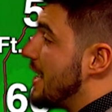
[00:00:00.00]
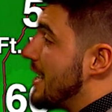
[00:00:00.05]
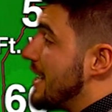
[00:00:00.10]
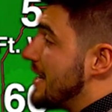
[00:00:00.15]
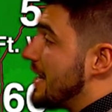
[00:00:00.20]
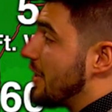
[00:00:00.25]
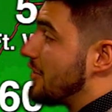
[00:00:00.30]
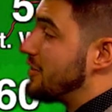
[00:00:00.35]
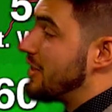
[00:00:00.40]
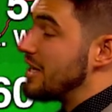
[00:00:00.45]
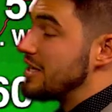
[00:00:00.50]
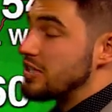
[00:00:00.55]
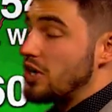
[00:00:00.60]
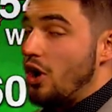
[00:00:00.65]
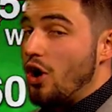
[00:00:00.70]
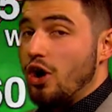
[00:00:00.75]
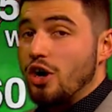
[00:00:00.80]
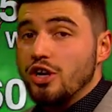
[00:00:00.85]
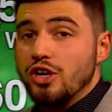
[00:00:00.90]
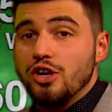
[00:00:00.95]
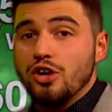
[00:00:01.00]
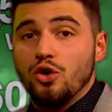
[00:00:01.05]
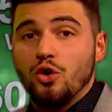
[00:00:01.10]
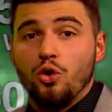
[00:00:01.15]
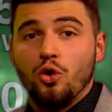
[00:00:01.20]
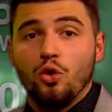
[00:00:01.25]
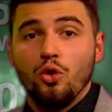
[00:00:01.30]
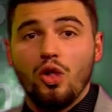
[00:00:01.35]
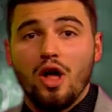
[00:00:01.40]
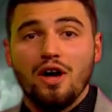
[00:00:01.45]
Now things are gonna
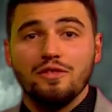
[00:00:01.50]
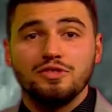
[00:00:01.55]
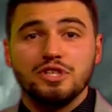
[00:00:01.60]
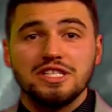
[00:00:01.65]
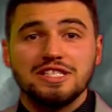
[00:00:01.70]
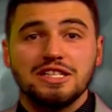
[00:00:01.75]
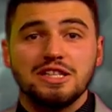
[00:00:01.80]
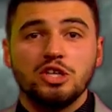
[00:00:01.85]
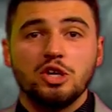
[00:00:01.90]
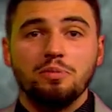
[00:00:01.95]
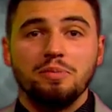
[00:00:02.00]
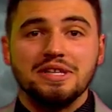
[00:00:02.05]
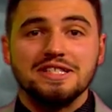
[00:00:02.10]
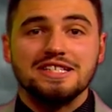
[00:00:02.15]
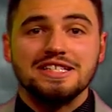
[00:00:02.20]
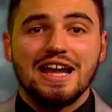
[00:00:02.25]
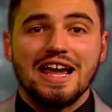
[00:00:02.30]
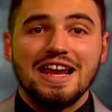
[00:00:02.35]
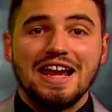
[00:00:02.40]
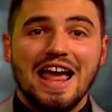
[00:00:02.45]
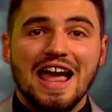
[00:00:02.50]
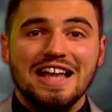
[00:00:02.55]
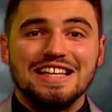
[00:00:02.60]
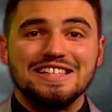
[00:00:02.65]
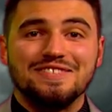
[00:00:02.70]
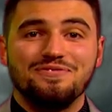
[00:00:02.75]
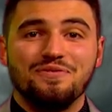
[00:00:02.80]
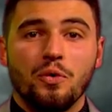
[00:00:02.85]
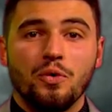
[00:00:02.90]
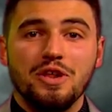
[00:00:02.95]
cool off just a little bit tonight
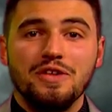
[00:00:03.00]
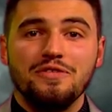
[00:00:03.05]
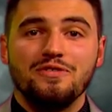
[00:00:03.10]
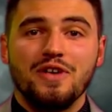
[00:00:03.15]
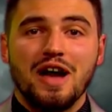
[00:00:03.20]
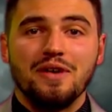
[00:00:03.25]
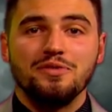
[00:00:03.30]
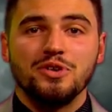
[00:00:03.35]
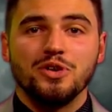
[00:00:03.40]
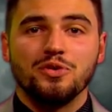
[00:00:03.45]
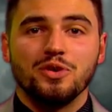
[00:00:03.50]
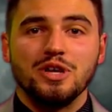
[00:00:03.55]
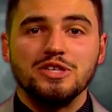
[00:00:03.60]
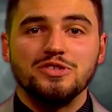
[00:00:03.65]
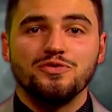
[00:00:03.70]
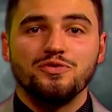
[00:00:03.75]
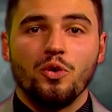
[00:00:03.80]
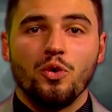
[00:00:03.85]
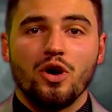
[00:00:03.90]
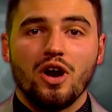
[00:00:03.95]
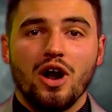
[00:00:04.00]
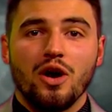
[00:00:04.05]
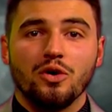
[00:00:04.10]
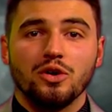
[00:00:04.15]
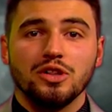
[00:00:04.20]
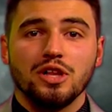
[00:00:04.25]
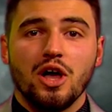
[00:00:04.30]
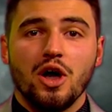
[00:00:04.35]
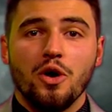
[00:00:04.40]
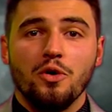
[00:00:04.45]
at 45 degrees for
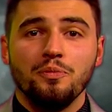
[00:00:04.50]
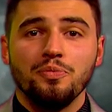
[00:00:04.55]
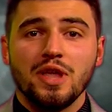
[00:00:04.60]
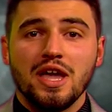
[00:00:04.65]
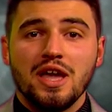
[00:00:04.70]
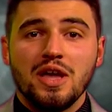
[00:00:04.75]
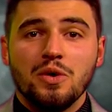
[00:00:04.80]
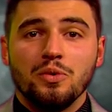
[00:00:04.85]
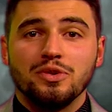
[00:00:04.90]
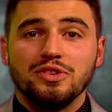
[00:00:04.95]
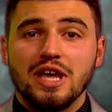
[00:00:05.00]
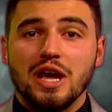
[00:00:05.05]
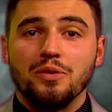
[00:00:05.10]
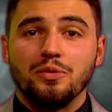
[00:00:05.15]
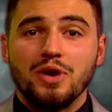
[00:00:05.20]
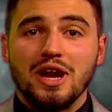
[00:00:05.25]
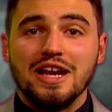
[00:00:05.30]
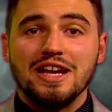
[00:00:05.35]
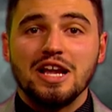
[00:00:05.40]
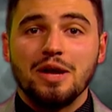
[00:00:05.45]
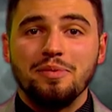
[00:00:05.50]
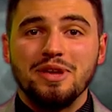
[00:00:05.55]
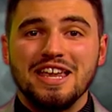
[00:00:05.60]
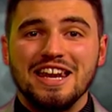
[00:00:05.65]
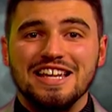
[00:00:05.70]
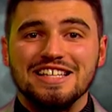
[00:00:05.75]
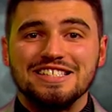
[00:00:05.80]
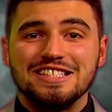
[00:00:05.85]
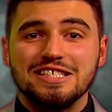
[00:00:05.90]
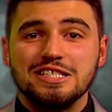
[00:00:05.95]
our low with that rain coming
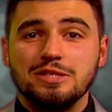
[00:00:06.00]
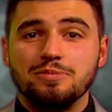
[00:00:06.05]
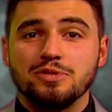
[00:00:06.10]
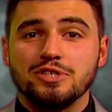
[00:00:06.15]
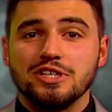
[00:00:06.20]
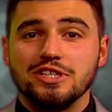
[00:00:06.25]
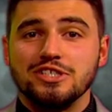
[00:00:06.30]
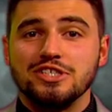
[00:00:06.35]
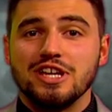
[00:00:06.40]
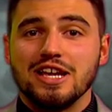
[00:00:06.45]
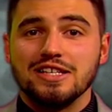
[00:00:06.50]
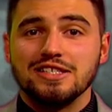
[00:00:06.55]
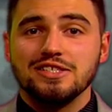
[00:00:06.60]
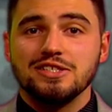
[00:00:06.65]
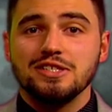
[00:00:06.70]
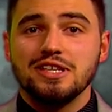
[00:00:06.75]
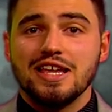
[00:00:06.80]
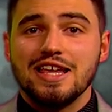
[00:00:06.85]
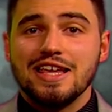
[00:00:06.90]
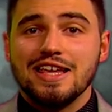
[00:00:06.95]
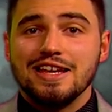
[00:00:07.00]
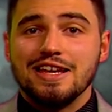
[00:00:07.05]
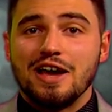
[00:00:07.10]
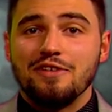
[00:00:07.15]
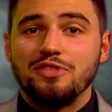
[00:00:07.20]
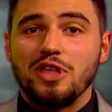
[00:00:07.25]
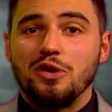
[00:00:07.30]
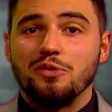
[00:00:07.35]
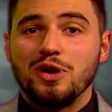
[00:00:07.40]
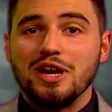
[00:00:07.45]
in at 60% chances. Now
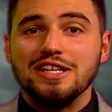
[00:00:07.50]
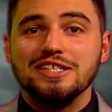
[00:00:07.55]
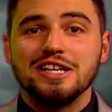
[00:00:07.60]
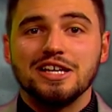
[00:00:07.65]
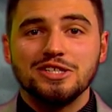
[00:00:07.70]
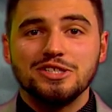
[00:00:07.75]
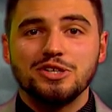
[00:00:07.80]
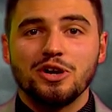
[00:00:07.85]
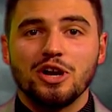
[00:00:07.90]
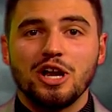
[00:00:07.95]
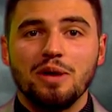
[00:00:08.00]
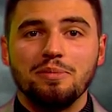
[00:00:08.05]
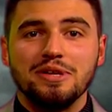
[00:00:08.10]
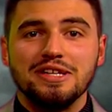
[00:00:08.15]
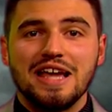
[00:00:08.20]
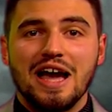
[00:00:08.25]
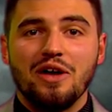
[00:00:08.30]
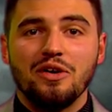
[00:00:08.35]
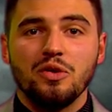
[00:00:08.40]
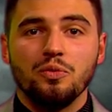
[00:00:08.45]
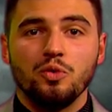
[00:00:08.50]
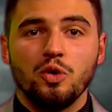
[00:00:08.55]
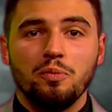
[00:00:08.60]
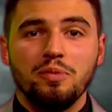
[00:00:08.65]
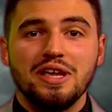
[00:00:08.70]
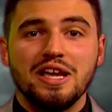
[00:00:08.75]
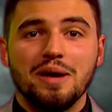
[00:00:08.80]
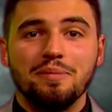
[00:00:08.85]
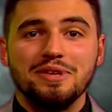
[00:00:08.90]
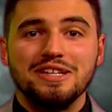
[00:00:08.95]
if that rain does start coming down, it will
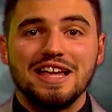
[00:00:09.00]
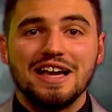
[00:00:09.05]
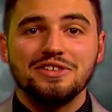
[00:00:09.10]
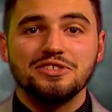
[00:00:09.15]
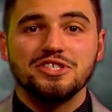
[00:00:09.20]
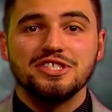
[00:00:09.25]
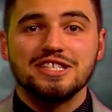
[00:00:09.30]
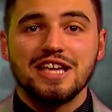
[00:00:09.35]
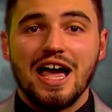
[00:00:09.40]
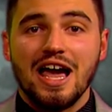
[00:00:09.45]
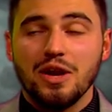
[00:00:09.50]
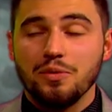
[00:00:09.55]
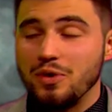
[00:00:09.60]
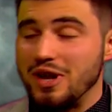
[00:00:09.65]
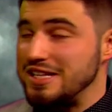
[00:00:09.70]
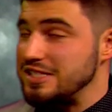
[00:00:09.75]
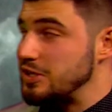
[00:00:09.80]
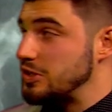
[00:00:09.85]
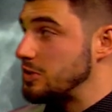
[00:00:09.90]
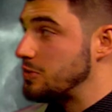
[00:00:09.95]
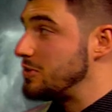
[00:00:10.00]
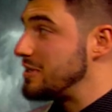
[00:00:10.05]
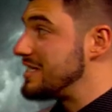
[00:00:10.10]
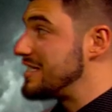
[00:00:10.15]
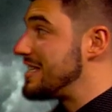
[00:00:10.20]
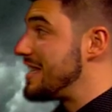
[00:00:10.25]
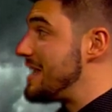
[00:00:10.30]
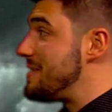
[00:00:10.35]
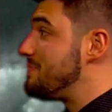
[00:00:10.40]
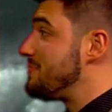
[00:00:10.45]
be coming down sideways as you can
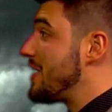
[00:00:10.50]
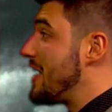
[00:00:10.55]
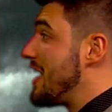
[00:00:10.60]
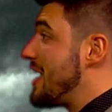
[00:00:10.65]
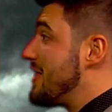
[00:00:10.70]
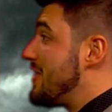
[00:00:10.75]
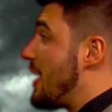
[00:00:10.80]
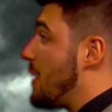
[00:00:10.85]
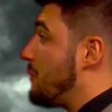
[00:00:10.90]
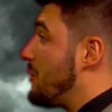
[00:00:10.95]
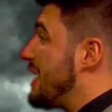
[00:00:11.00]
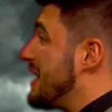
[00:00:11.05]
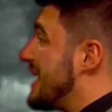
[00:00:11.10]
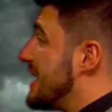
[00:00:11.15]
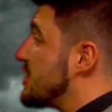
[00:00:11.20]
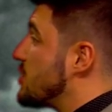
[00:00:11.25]
see that wind at